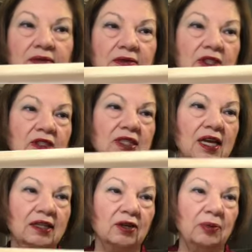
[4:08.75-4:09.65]
looks
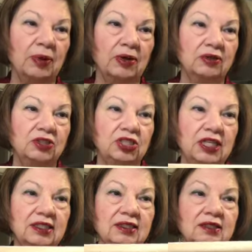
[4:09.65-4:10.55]
like little bird
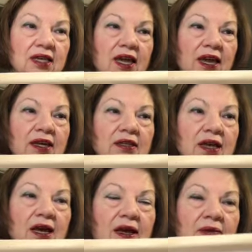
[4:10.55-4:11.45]
chicks and
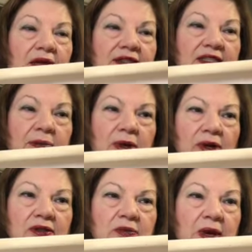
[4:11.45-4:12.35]
like
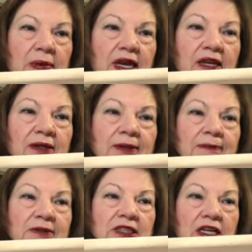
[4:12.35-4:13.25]
seabirds, maybe
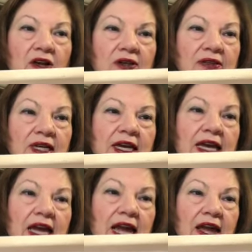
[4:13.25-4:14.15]
seagulls,
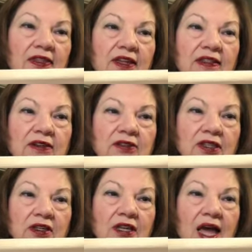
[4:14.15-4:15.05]
and then there's
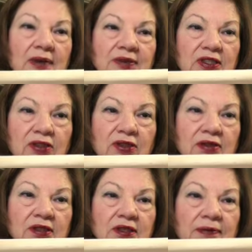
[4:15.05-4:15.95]
little
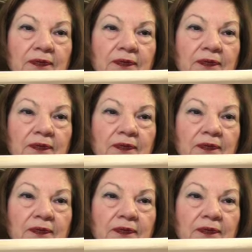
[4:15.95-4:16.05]
lobsters.